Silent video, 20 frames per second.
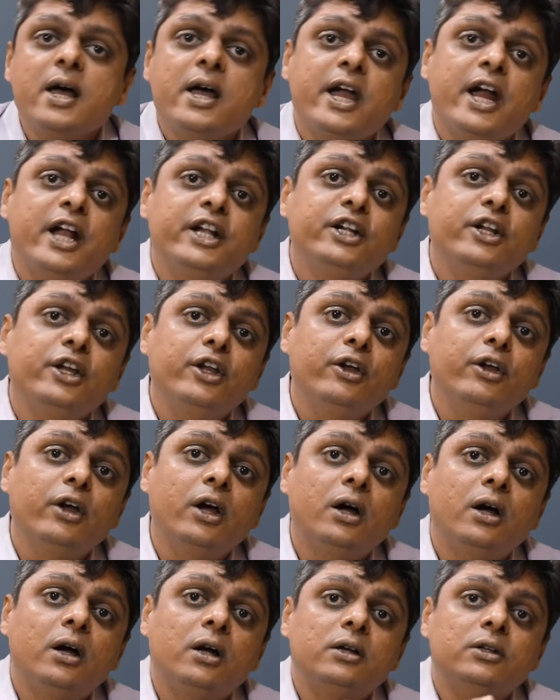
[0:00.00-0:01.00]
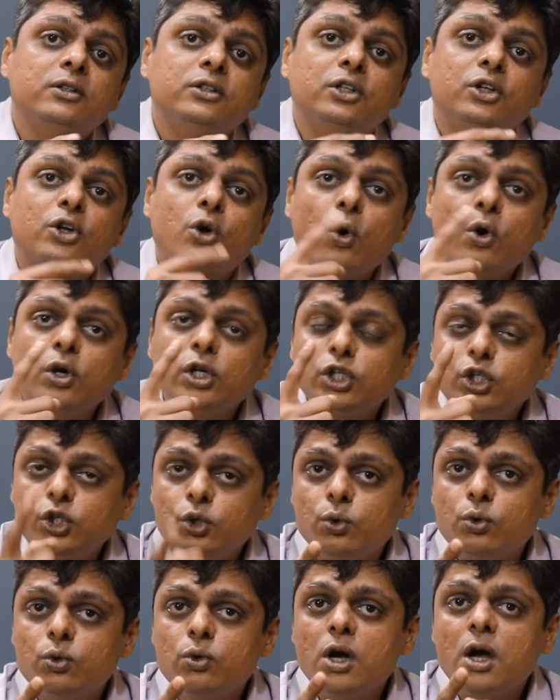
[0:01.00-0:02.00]
and the role
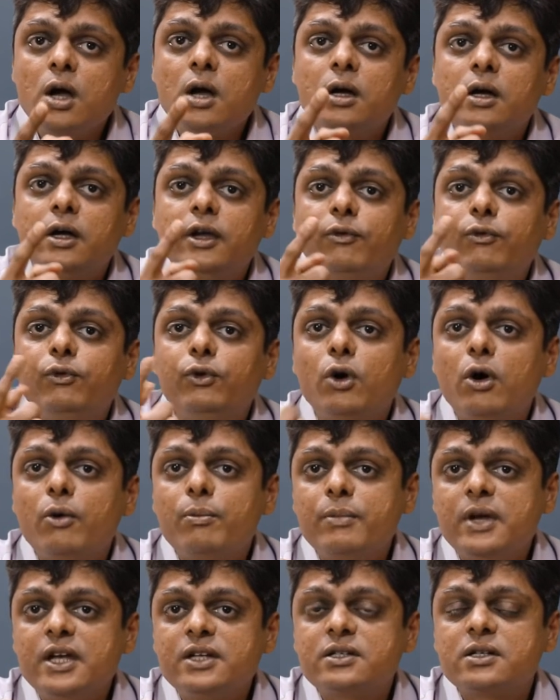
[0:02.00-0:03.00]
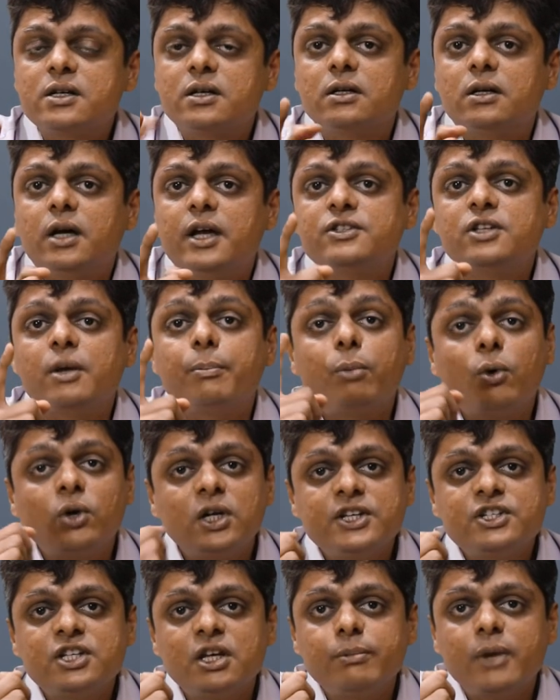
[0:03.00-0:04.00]
2, if you have missed as a
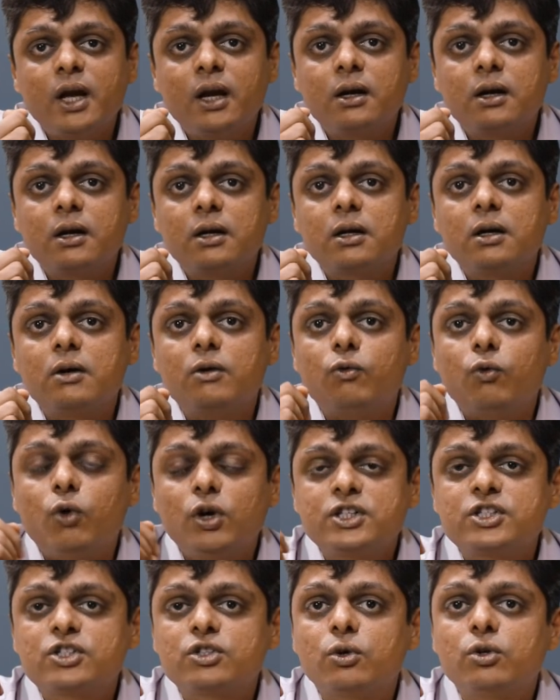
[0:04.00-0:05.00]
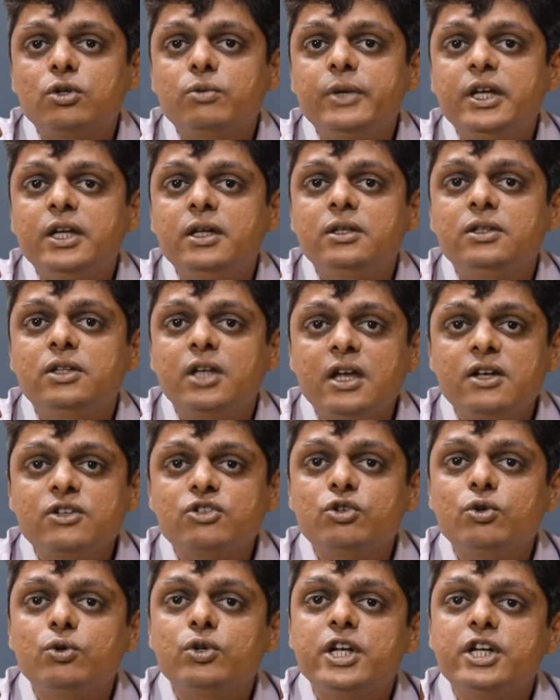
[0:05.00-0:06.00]
policy maker, what should be
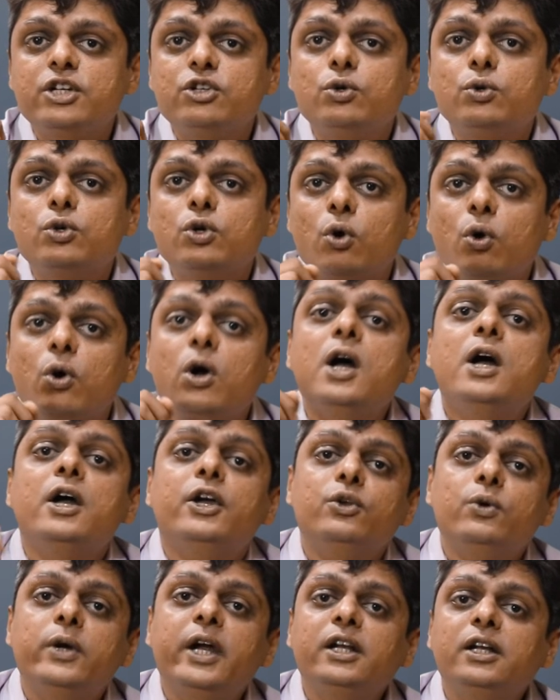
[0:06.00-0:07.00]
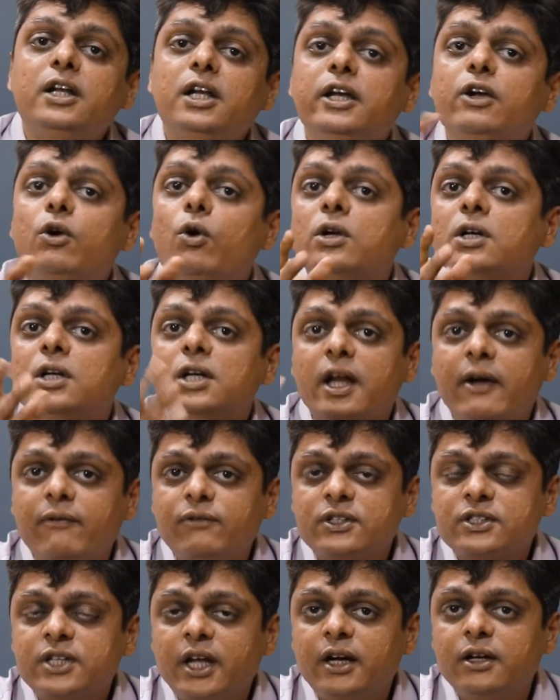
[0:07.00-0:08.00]
things you need to know, you can click on
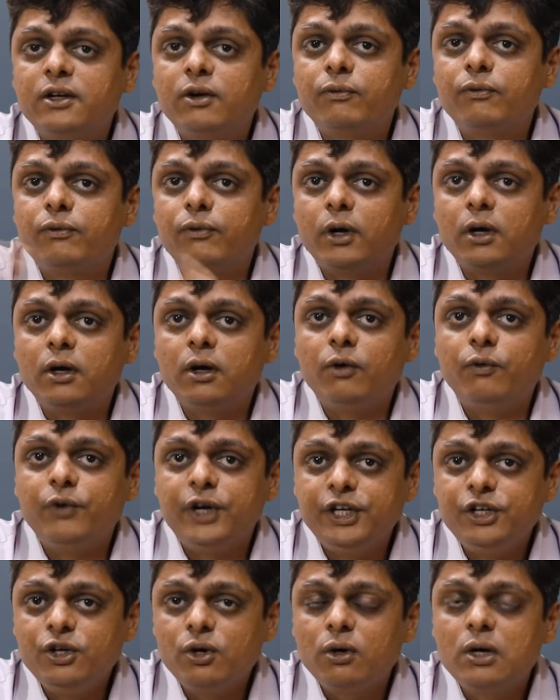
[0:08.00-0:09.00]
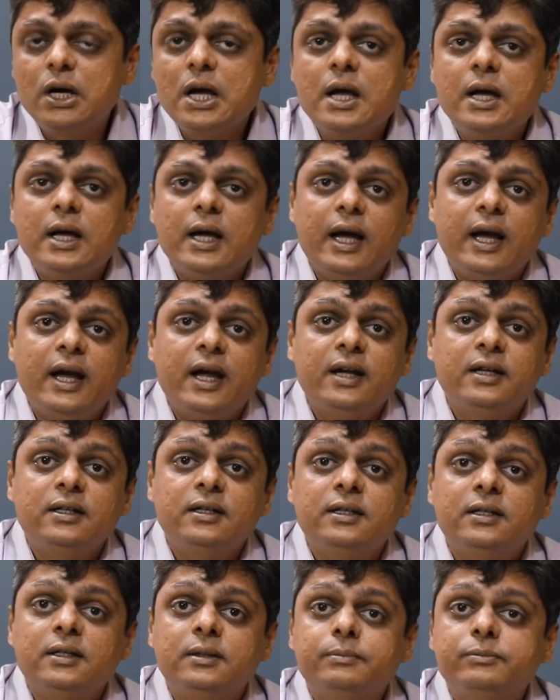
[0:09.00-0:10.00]
left side of video.
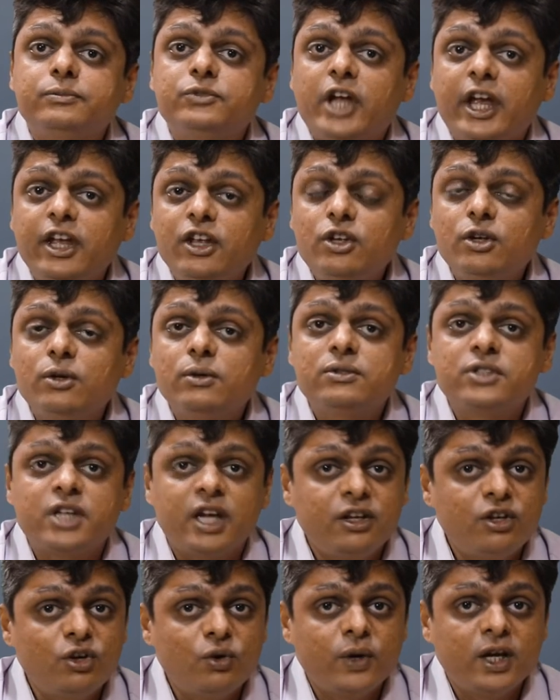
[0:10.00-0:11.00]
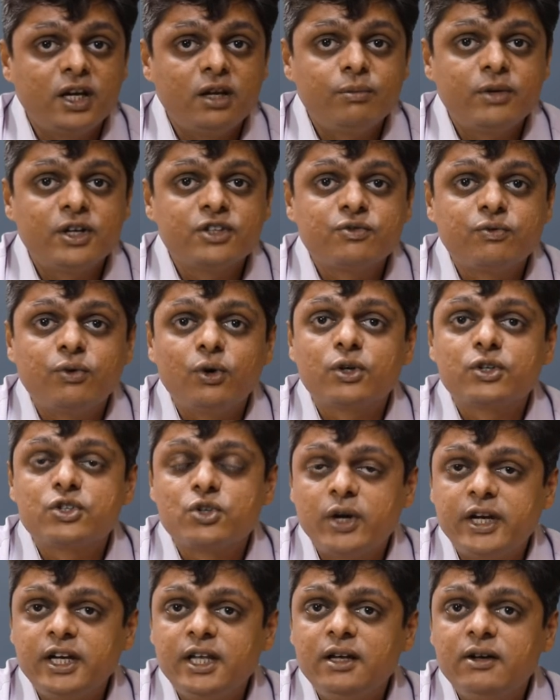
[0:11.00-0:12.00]
And thank you very much for
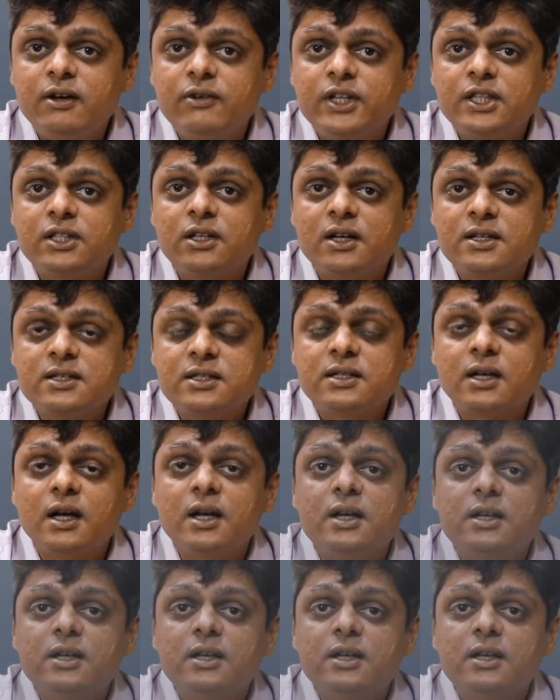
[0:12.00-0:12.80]
joining with us.